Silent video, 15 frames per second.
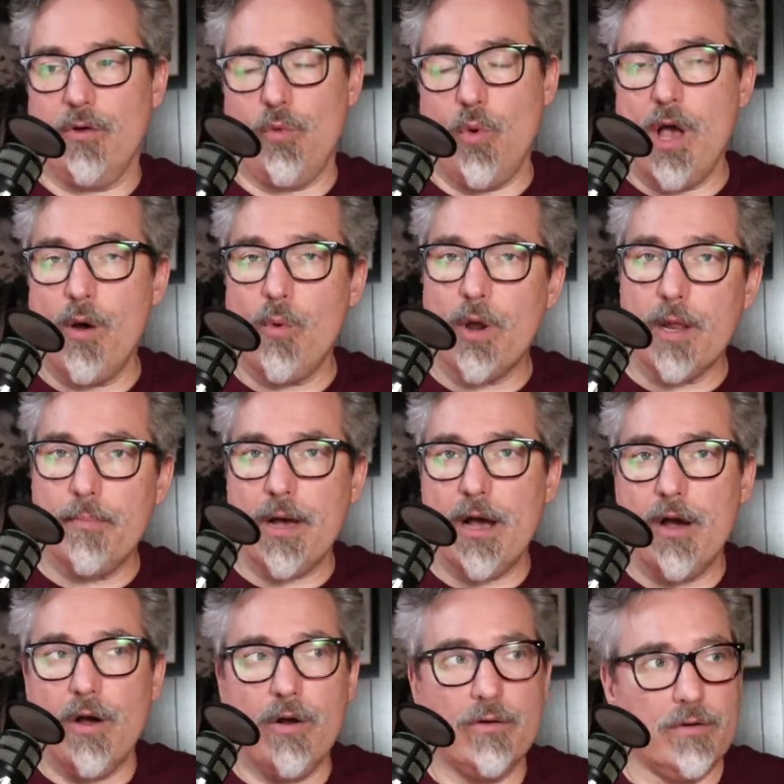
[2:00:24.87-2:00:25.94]
well, what
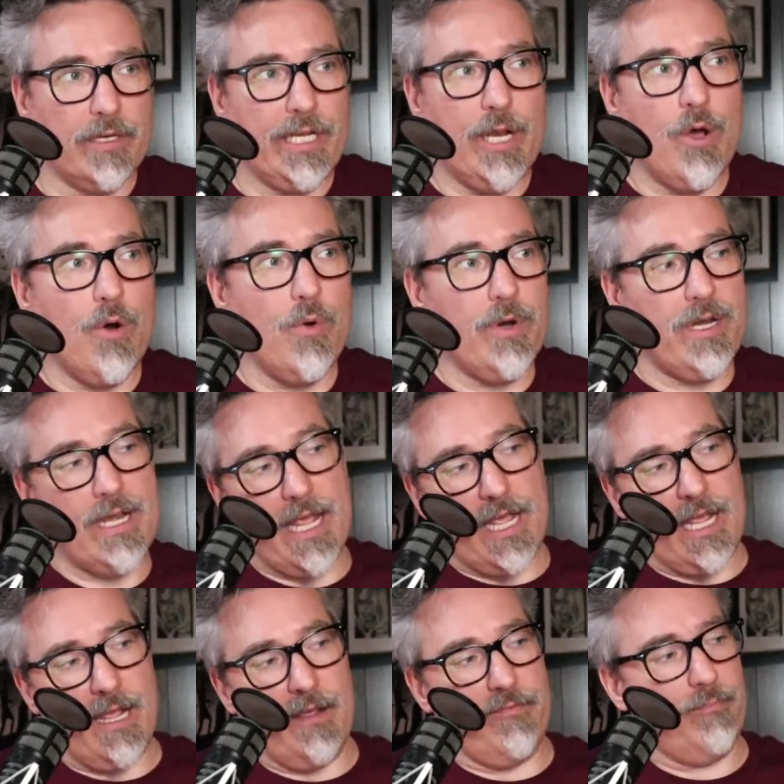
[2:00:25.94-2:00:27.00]
about
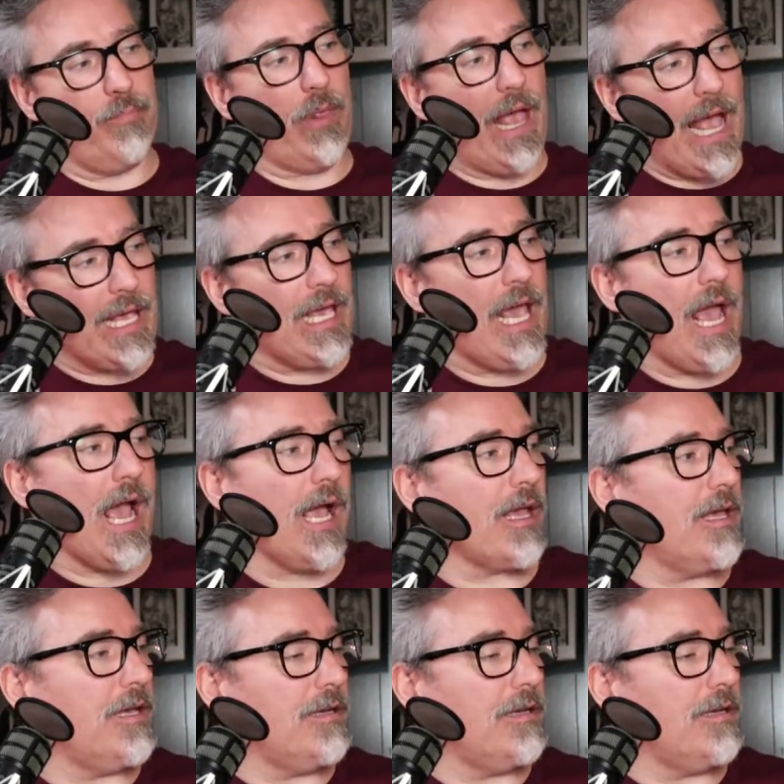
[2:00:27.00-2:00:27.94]
Knave, Black Hack,